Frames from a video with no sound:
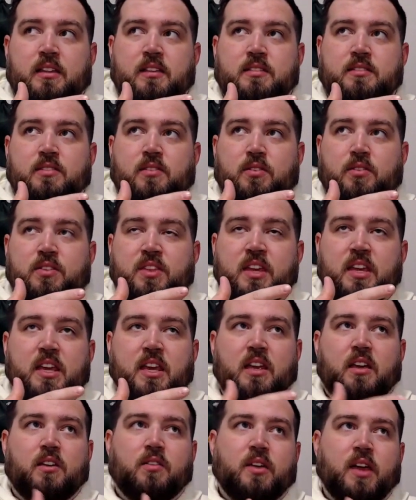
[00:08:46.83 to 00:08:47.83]
so you're
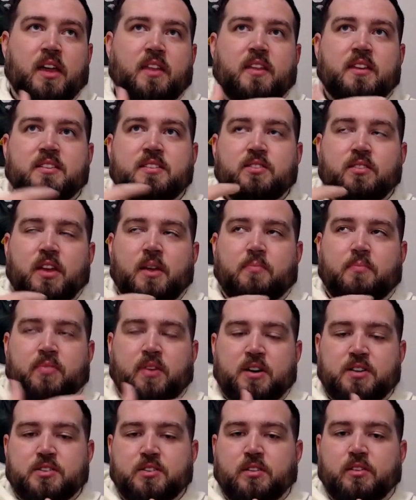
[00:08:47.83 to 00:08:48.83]
thinking, okay, they still get
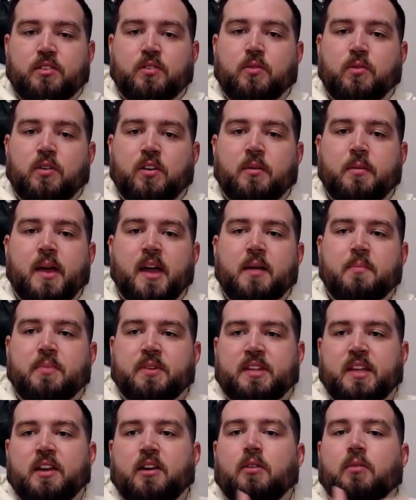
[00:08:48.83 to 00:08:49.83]
pressure on the quarterback,
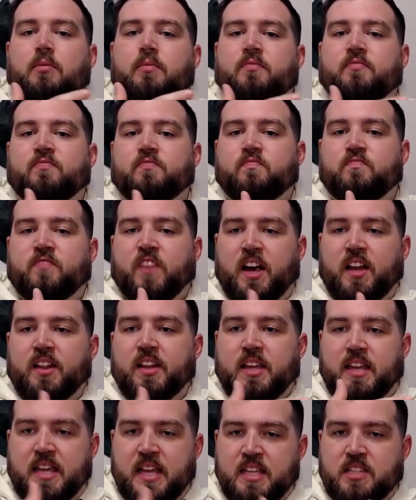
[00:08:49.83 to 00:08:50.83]
but they don't
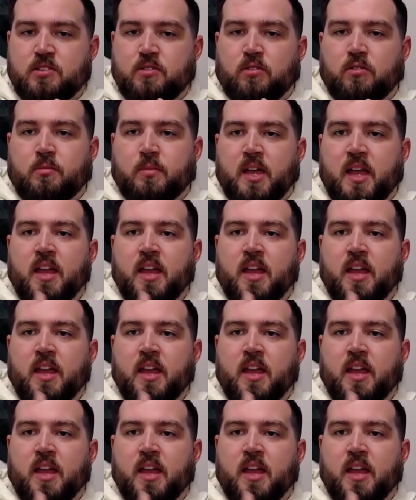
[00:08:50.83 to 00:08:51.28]
finally get to him.